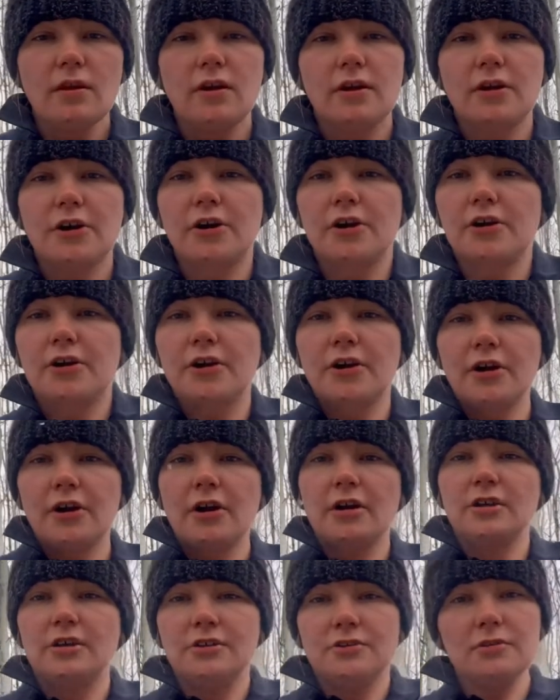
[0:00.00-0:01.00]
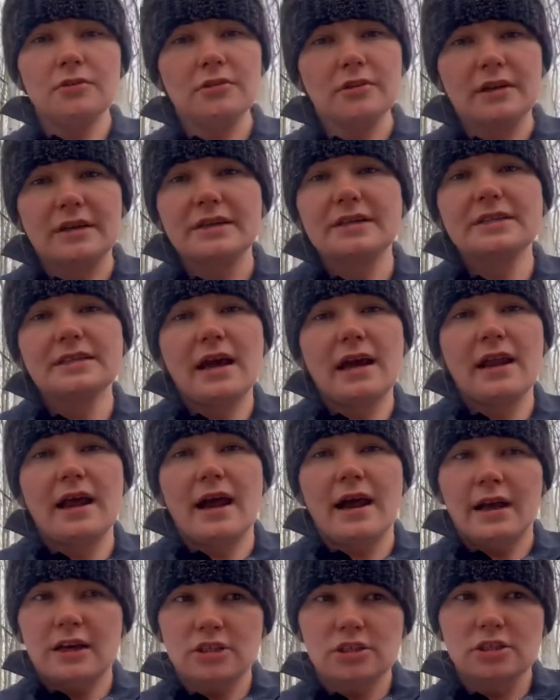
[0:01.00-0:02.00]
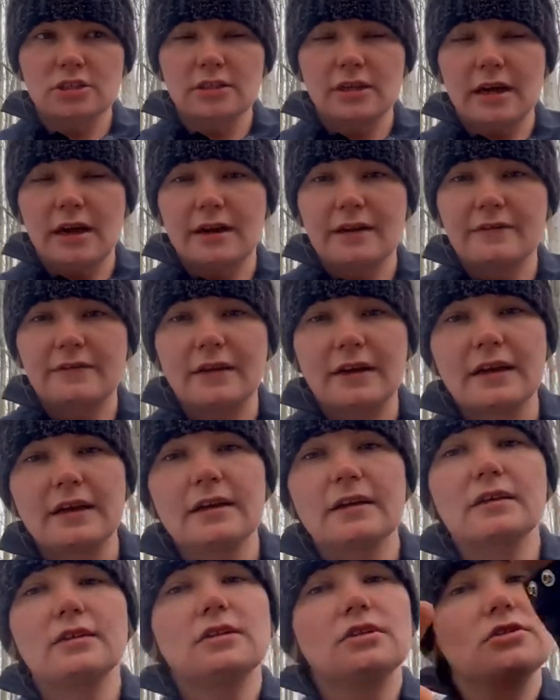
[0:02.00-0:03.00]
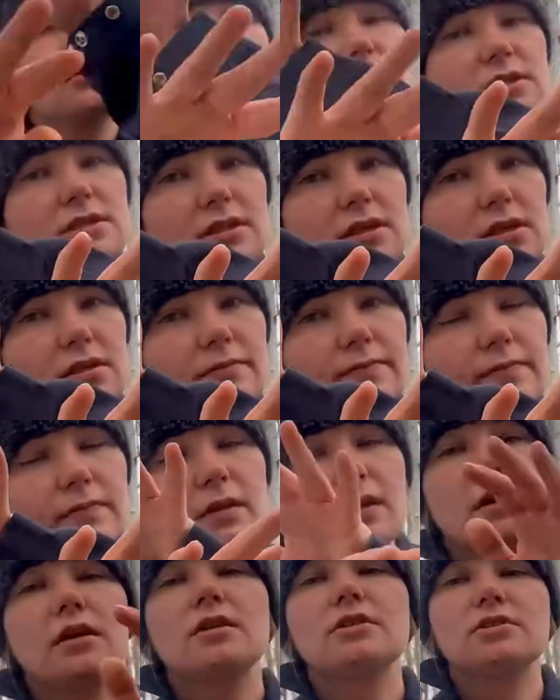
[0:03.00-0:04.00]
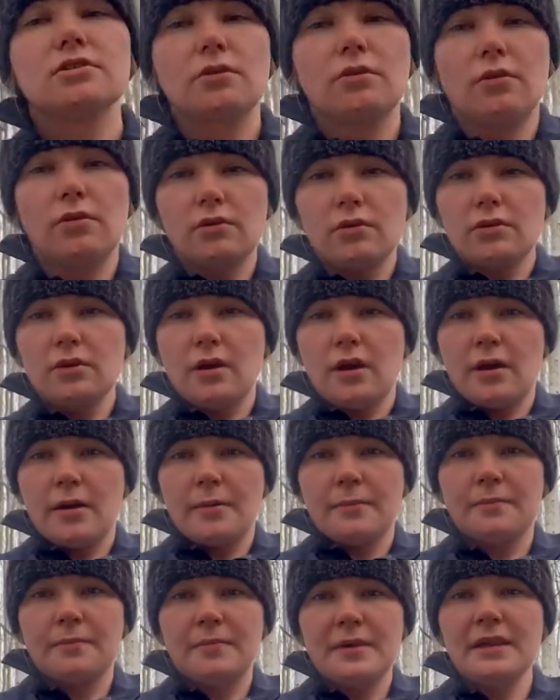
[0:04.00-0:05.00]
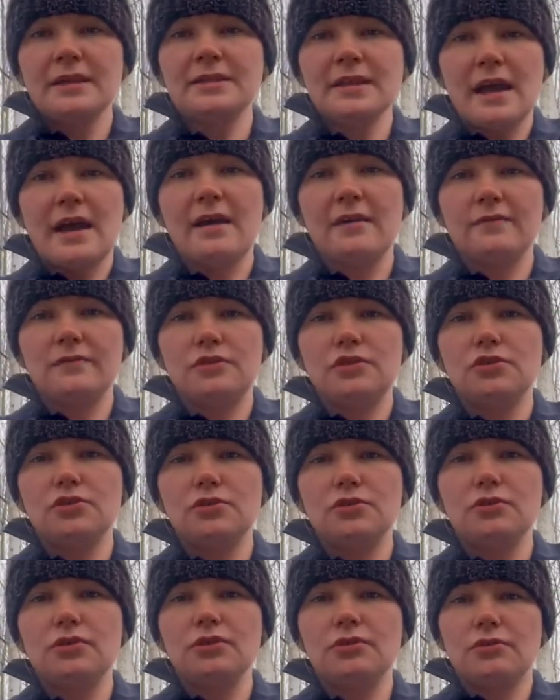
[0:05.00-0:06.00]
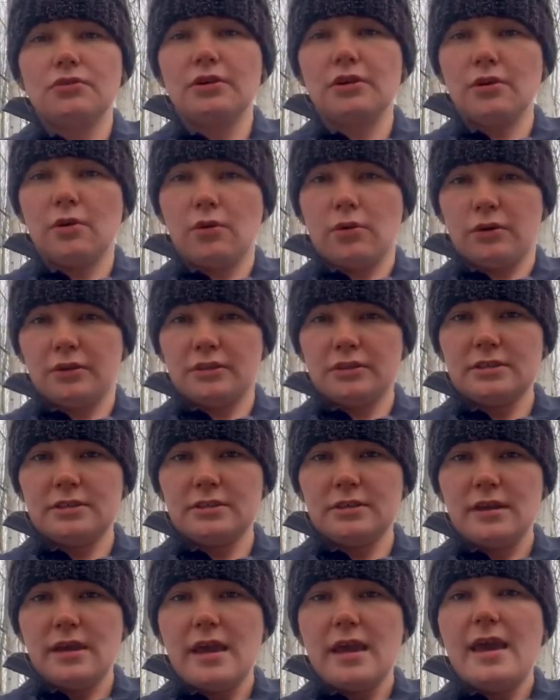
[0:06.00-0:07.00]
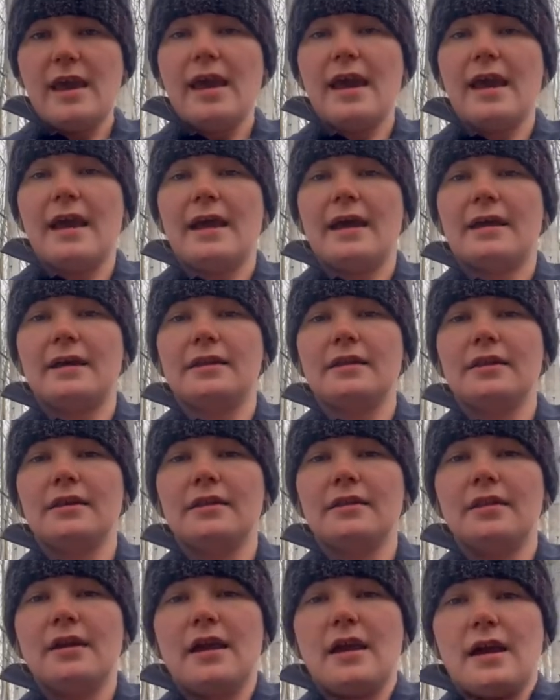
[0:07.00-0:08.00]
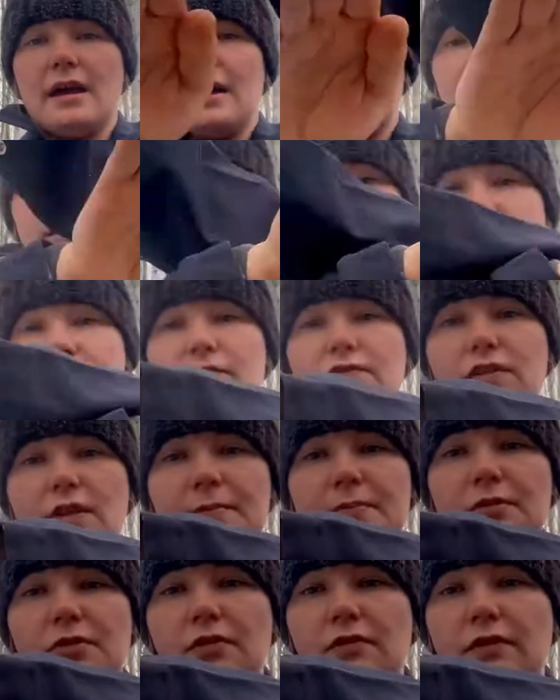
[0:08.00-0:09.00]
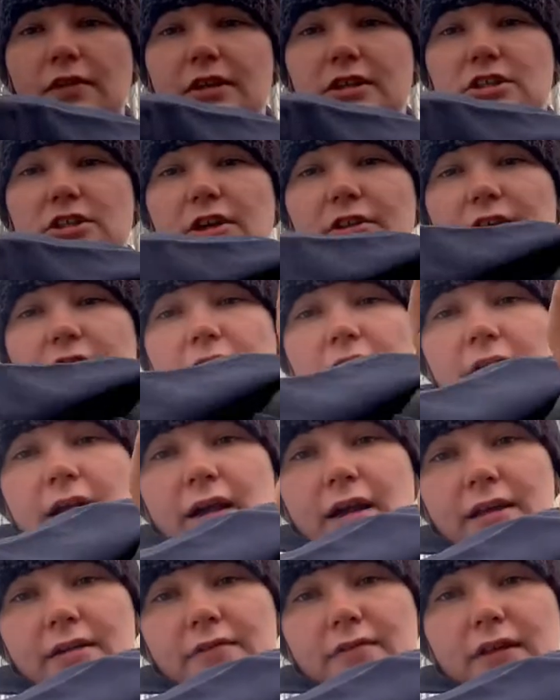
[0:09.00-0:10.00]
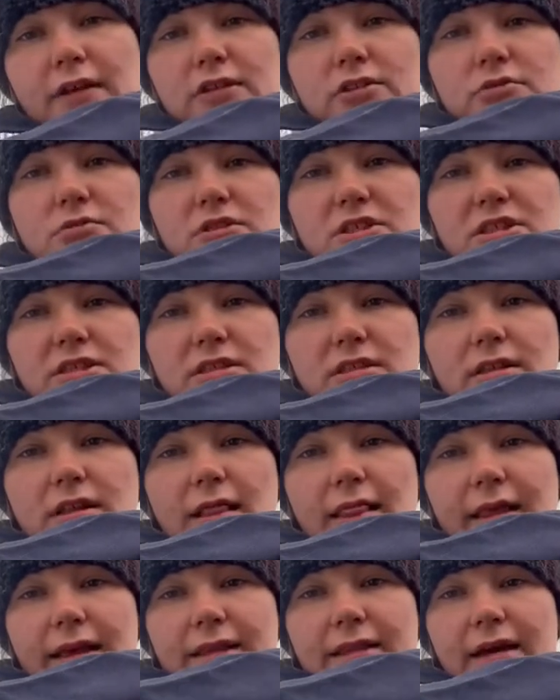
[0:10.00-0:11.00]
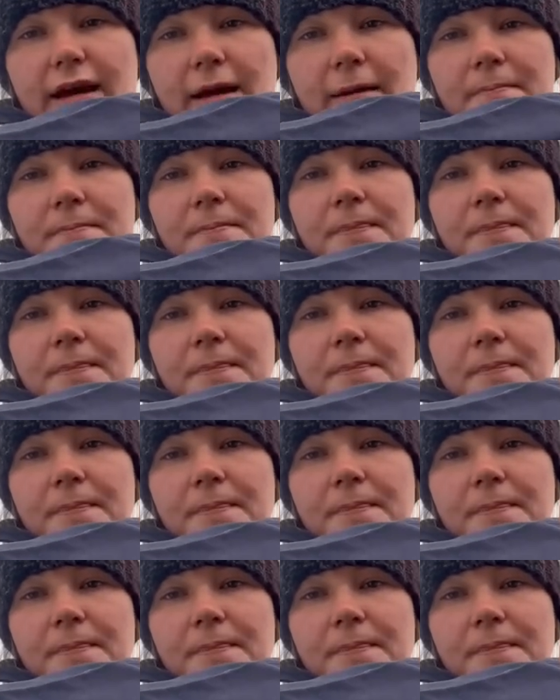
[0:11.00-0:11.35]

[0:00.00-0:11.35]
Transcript: her uterus had actually kind of like twisted. So pigs have two uterine horns and they had flipped over each other and kind of like twisted like that.